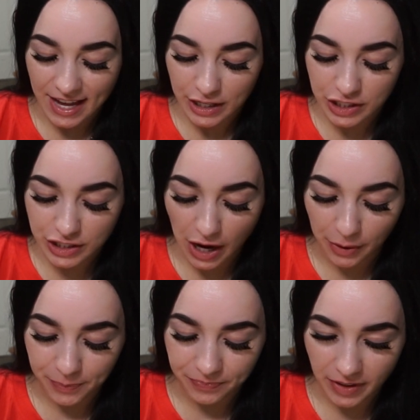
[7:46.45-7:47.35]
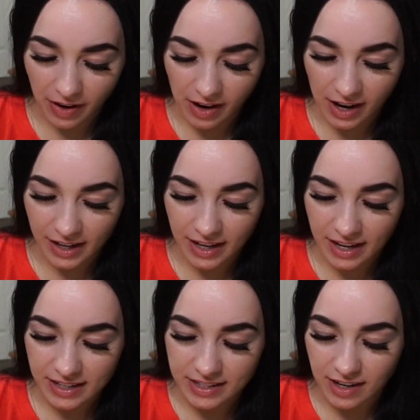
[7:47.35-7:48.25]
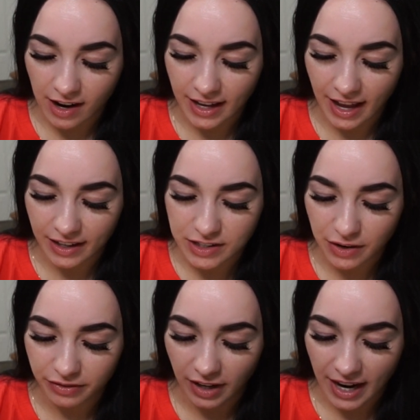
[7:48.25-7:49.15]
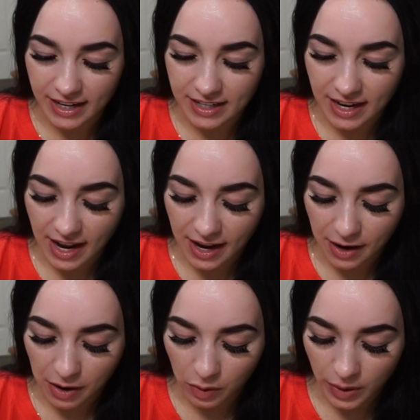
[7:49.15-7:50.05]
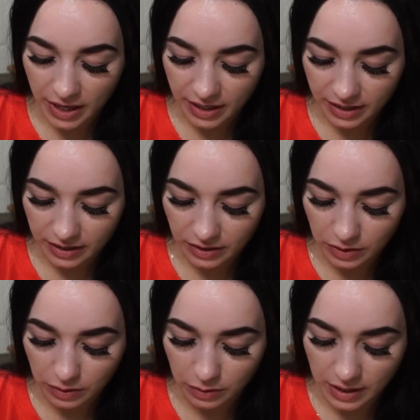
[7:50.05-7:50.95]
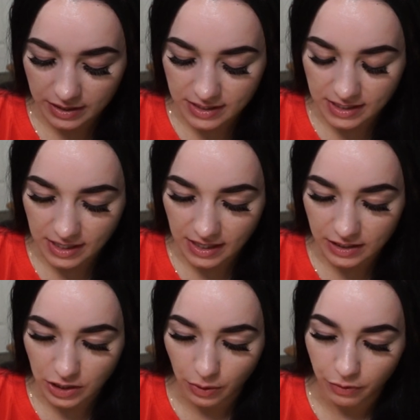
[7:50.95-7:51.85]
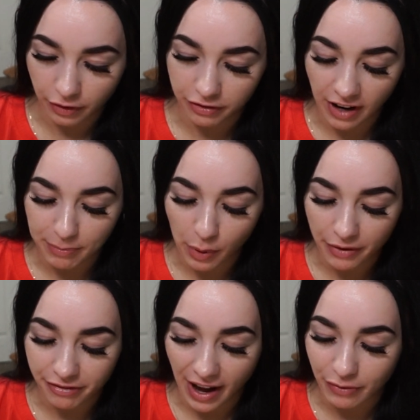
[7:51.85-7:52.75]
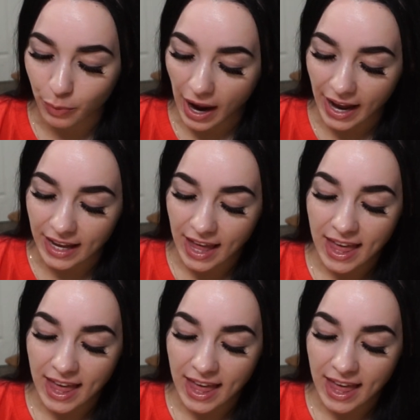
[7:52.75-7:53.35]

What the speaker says: So on StockX right now, you can see, so for 5.5Y,